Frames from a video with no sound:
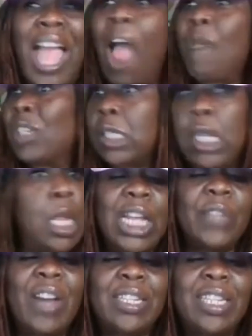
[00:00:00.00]
Obviously,
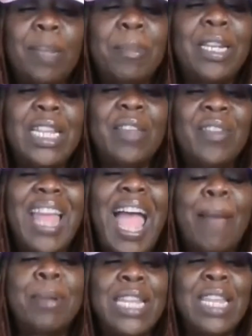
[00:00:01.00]
because if I didn't believe it,
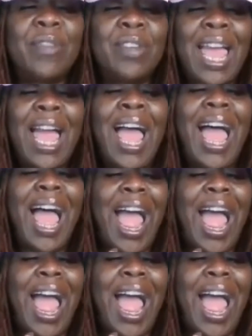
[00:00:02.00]
I believe it now.